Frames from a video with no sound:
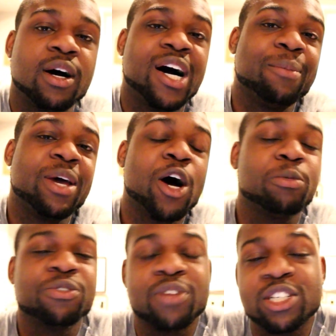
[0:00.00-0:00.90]
Um, it
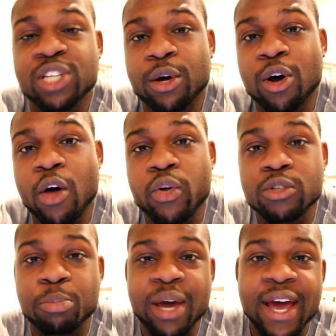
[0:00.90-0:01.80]
helps flush out all
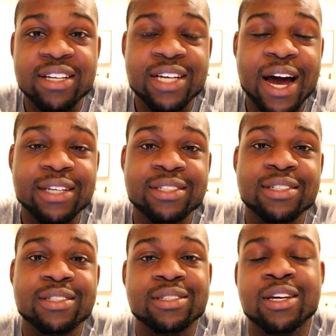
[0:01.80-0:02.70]
those bad
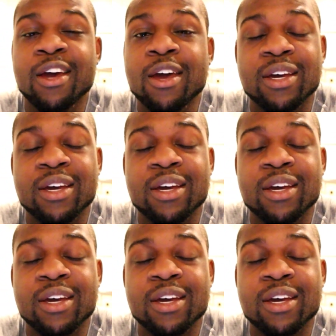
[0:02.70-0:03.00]
toxins